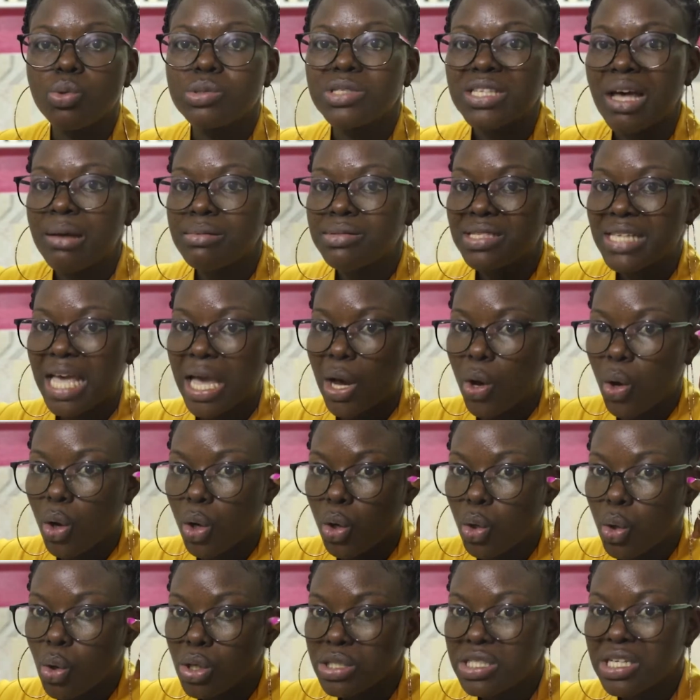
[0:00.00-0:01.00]
some
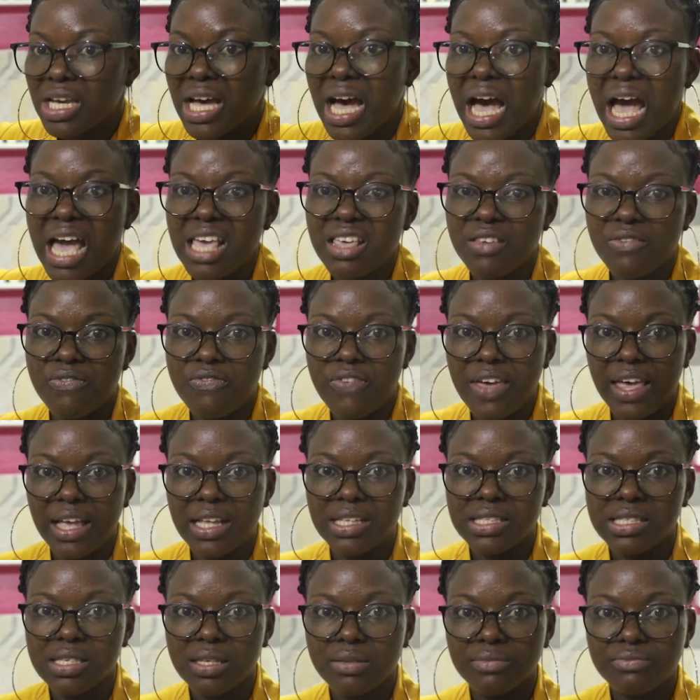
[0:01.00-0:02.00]
psychological
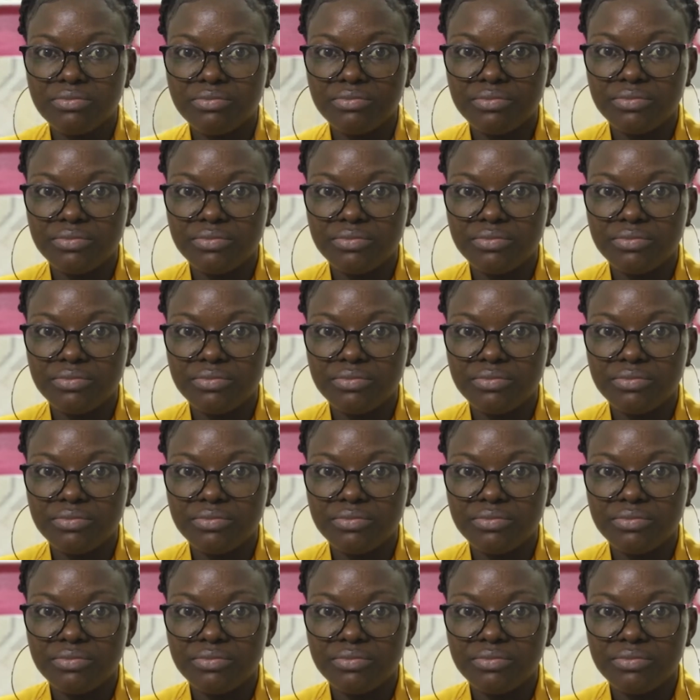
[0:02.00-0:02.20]
effect.